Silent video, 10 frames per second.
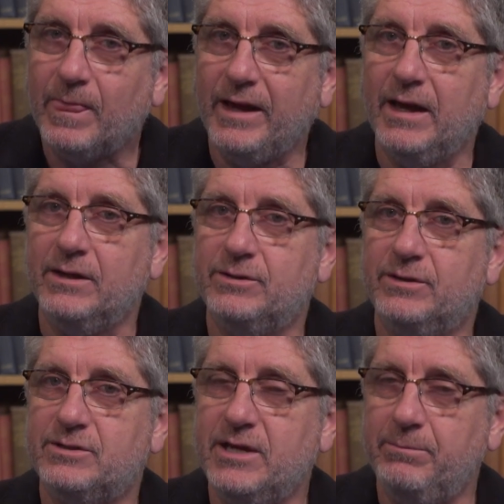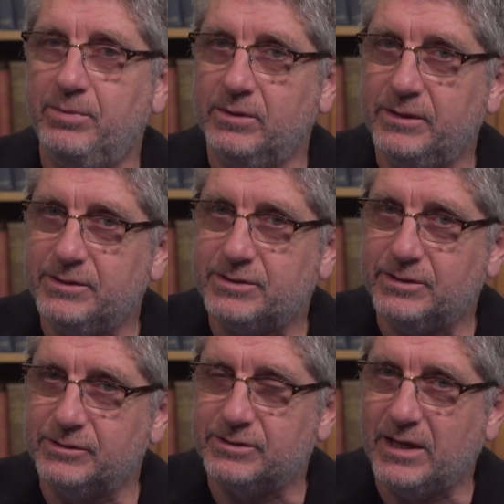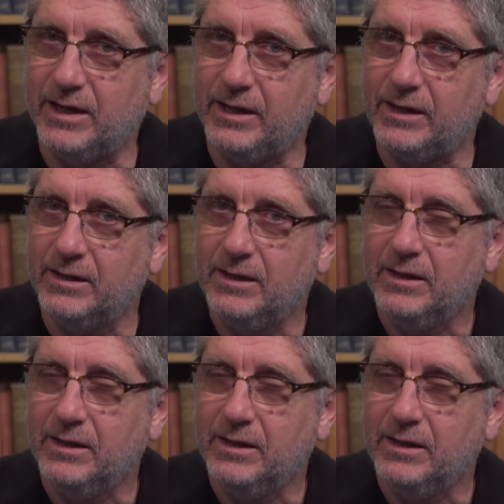and the temple is still standing,